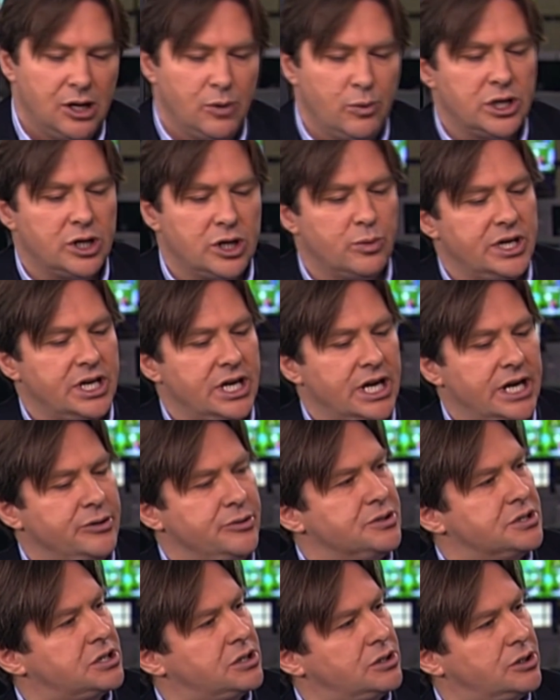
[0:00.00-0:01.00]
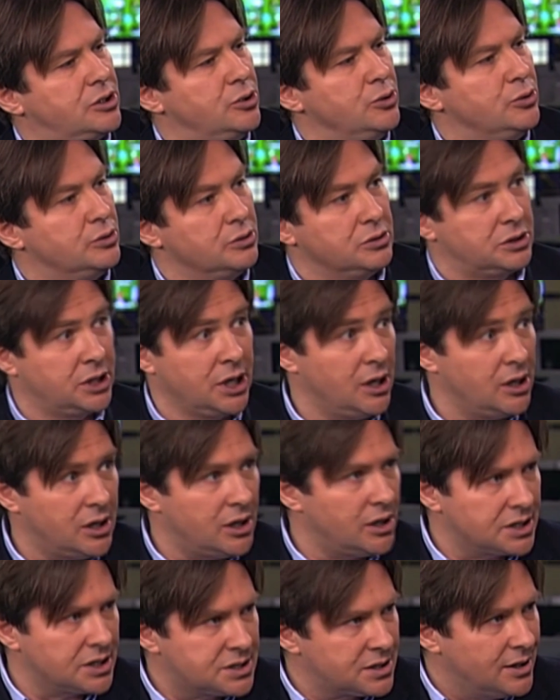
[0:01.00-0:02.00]
Whether we use Google
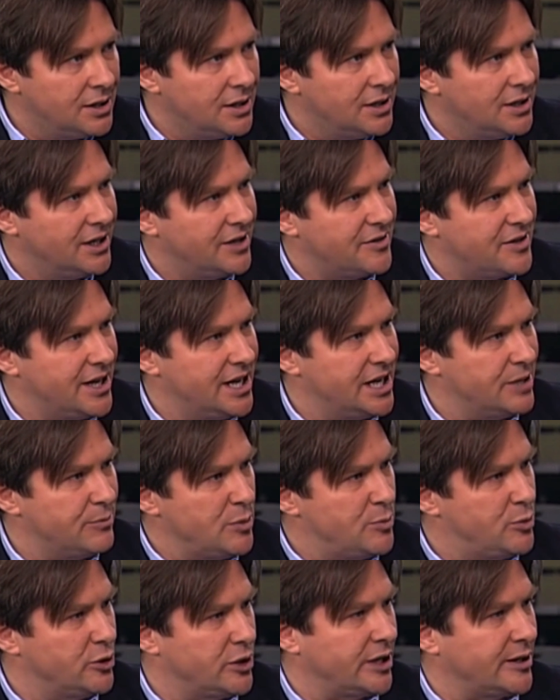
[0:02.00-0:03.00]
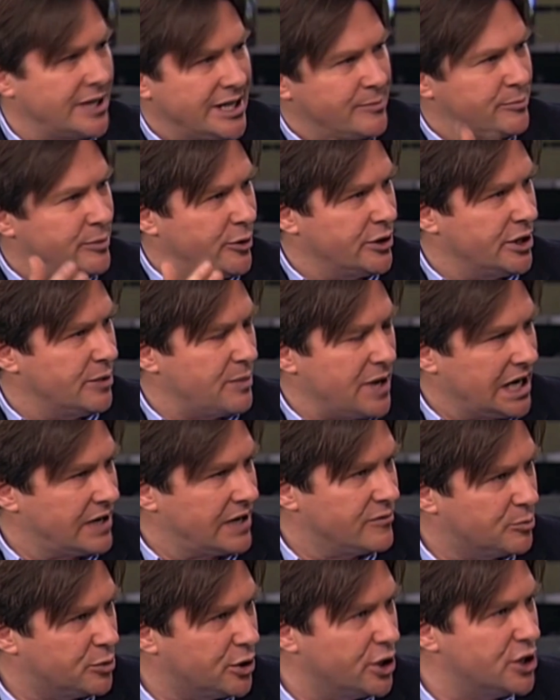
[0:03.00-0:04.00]
Card at the end, we put on the back
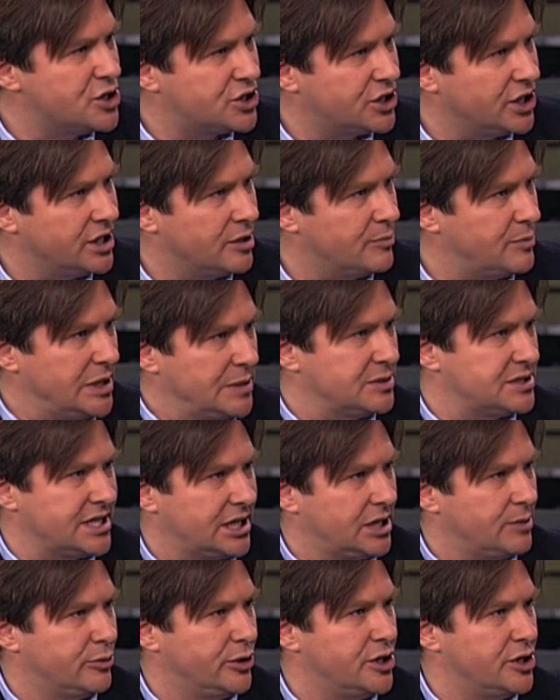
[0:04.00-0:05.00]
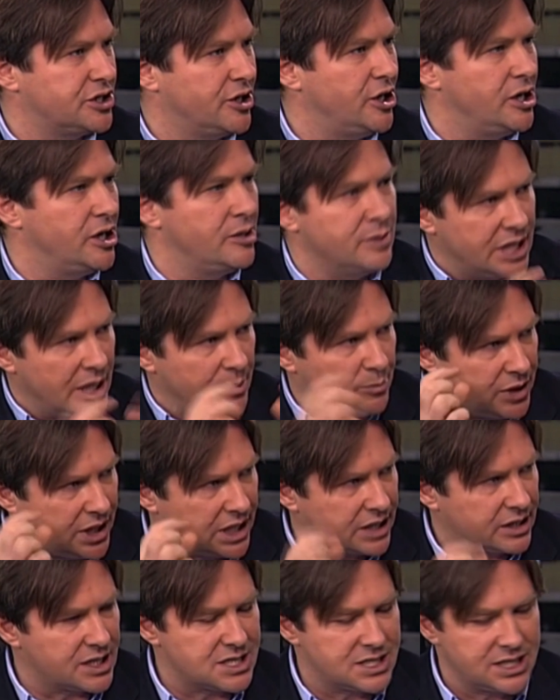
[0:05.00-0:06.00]
of a brochure that people take a brochure home and then
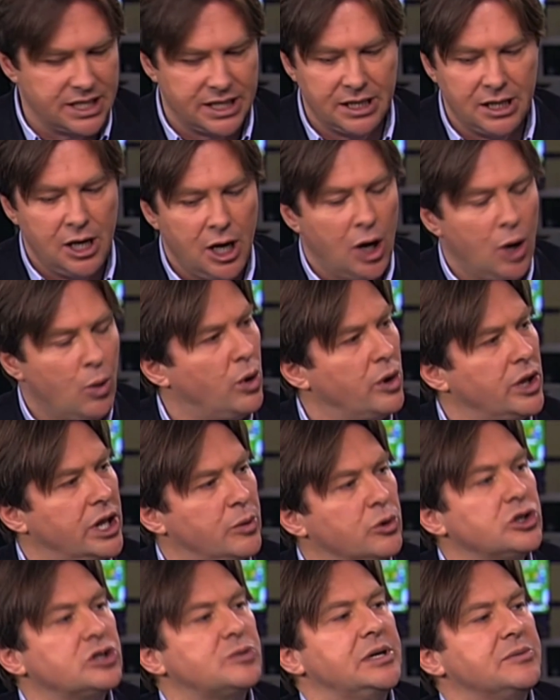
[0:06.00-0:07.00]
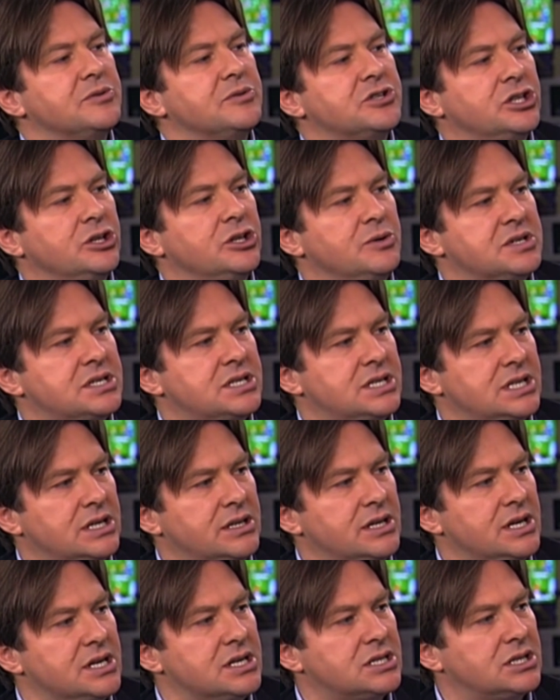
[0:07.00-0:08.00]
plug this in. What they want to be able to do is see
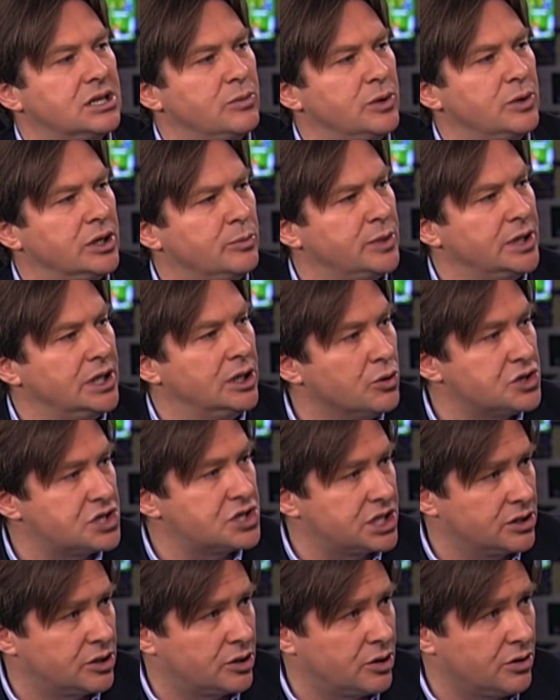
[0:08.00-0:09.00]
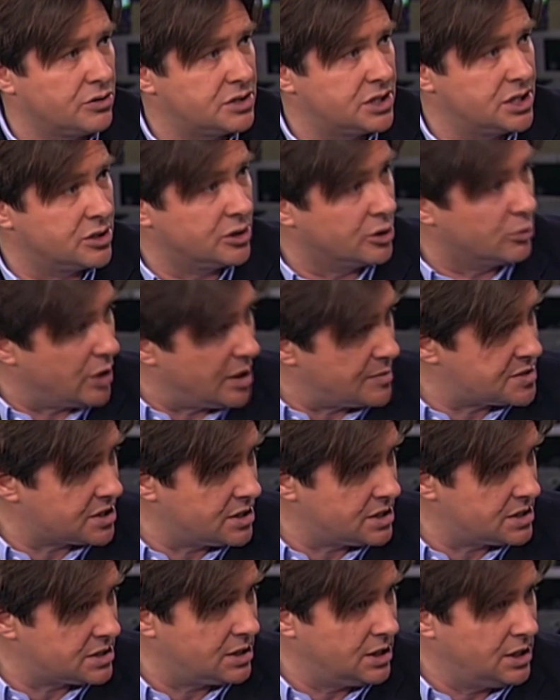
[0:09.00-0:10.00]
this. So we'll be launching the content on the
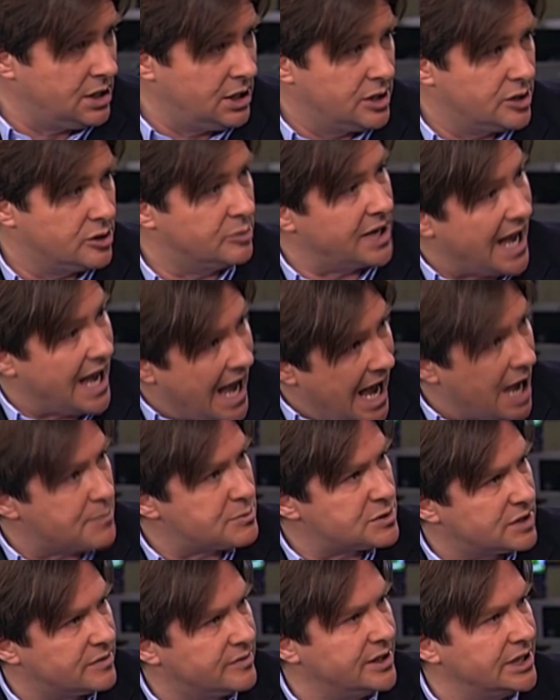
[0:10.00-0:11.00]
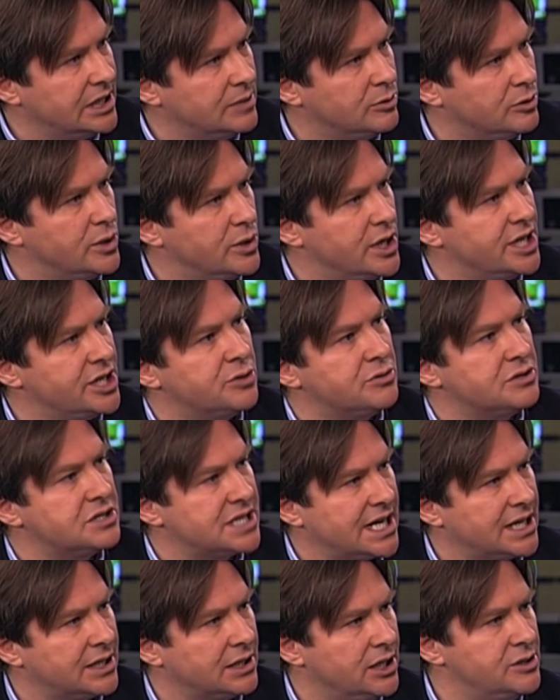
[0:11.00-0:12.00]
website. There'll be apps available where you can
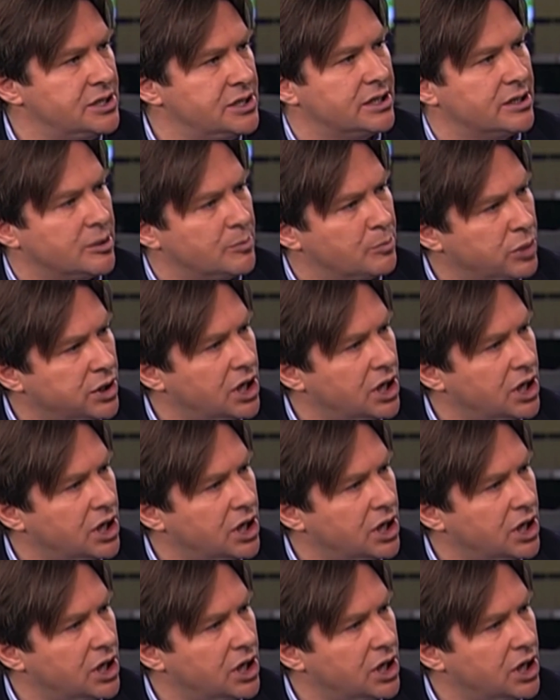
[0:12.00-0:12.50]
download it. Right.